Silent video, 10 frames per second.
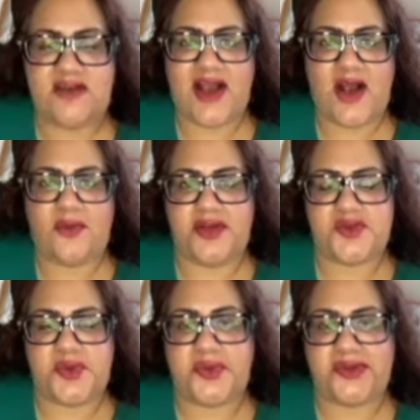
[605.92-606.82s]
of how much
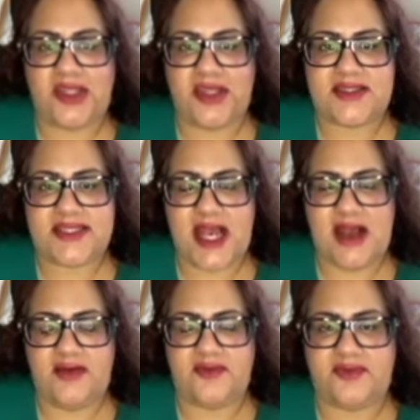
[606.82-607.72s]
we would like to
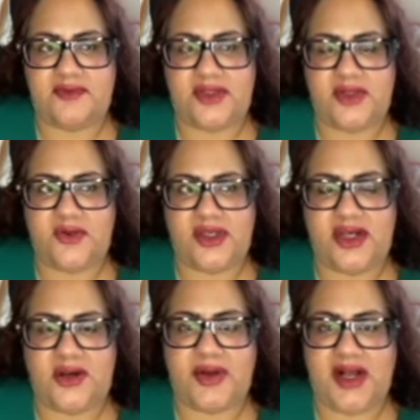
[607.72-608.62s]
have, you know, in
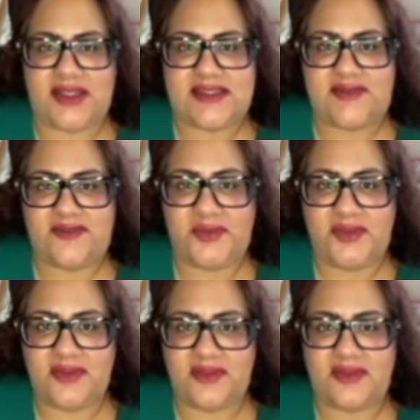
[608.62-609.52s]
our pockets every
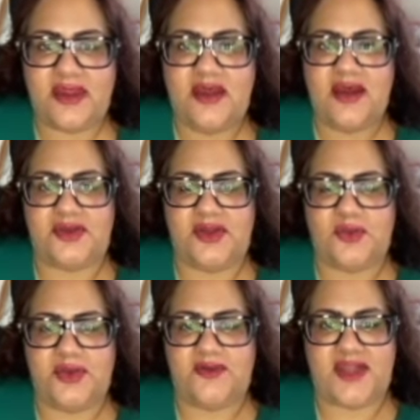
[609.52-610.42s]
month. You know,
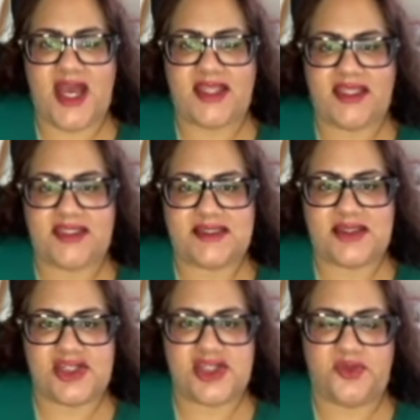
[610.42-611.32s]
we've had that
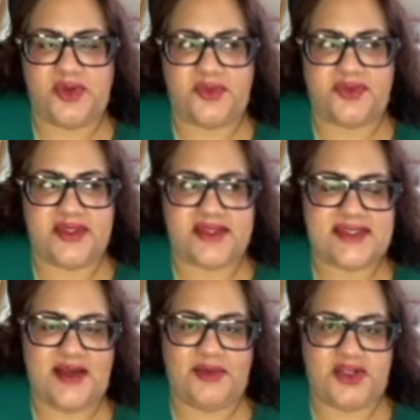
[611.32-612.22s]
discussion where this
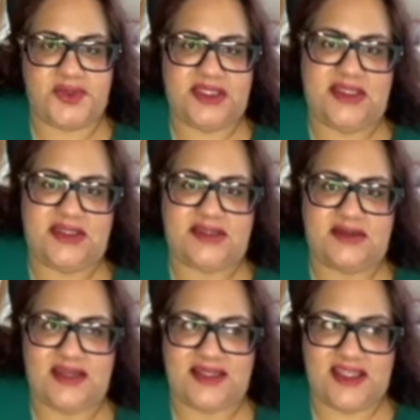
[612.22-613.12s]
is how much we need
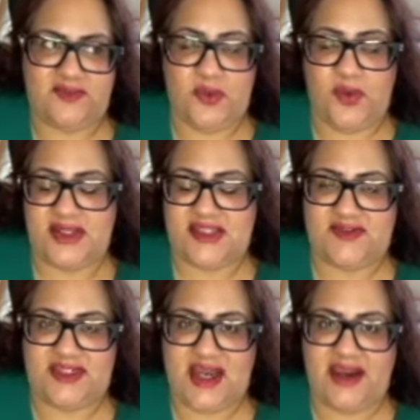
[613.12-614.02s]
to, let's say, if we wanted to
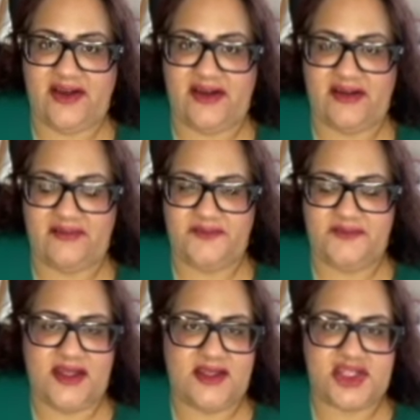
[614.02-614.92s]
retire
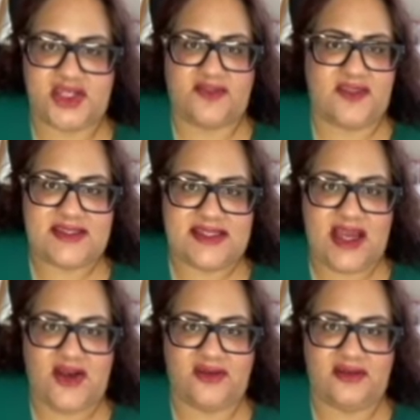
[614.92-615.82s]
and shut things
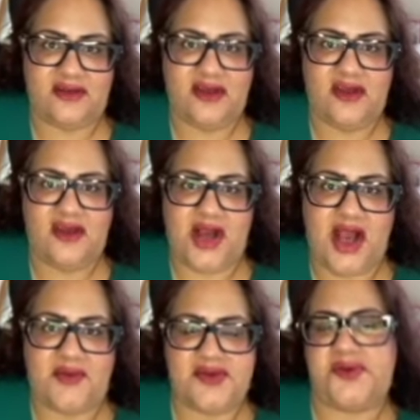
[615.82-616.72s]
down,
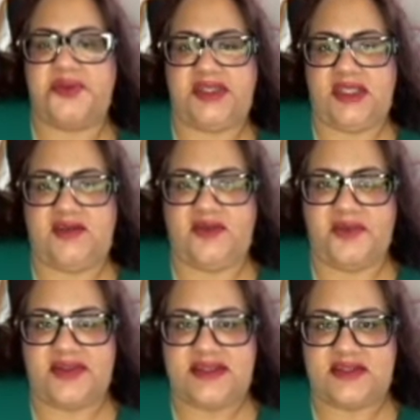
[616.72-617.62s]
how much would we need every
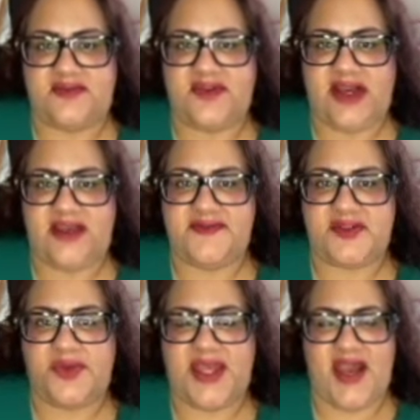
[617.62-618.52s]
month to survive?
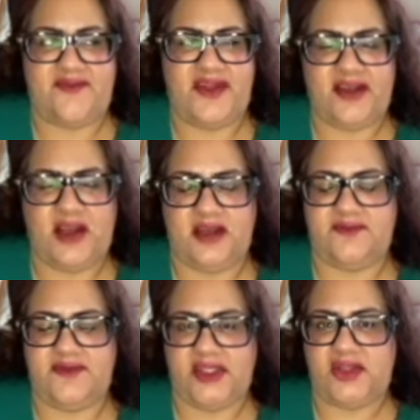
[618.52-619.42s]
So we have that kind of
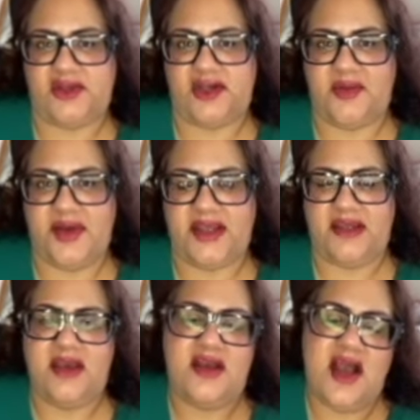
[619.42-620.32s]
figure in our mind.
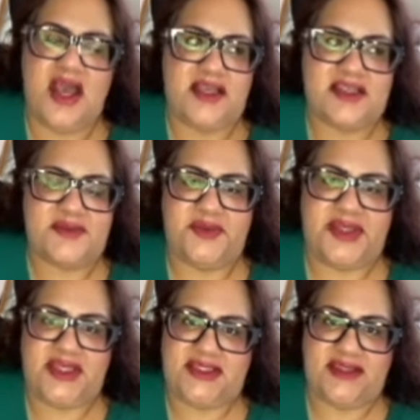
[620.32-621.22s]
I guess when we
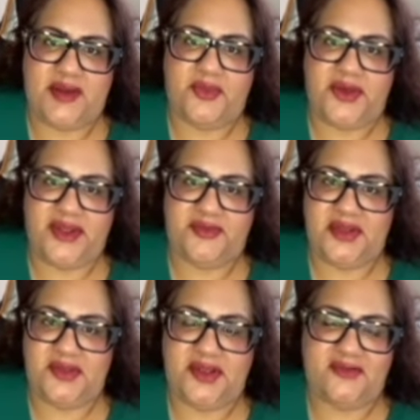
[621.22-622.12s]
get to that point,
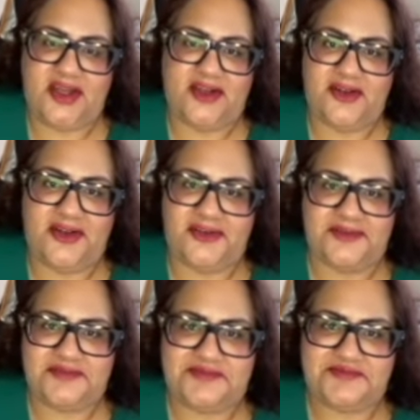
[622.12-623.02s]
maybe, I don't
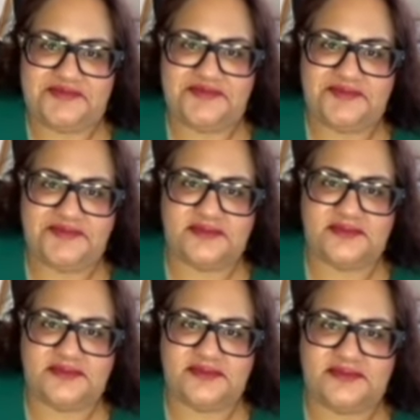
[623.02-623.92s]
know.
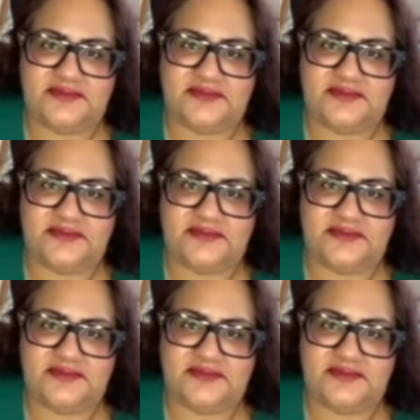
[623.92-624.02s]
Right,